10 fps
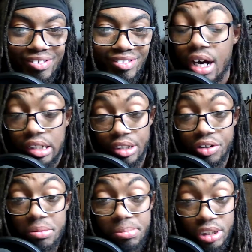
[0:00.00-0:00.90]

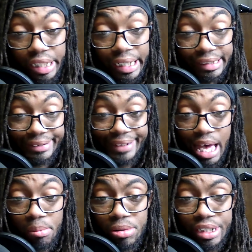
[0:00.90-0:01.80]
Another bug I can see
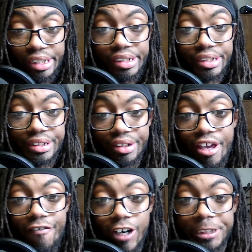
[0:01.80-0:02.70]
happening is
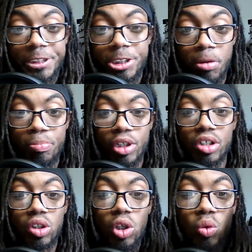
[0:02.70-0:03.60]
if I jump
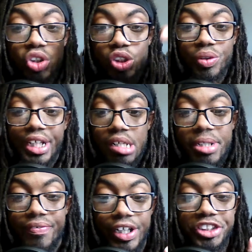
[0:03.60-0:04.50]
close to an enemy,
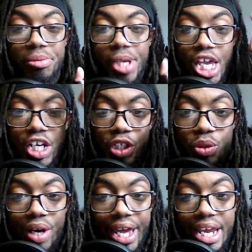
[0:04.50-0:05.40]
if I jump into
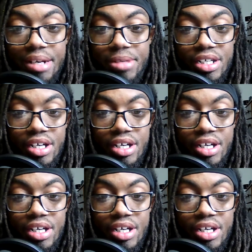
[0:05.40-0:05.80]
an enemy,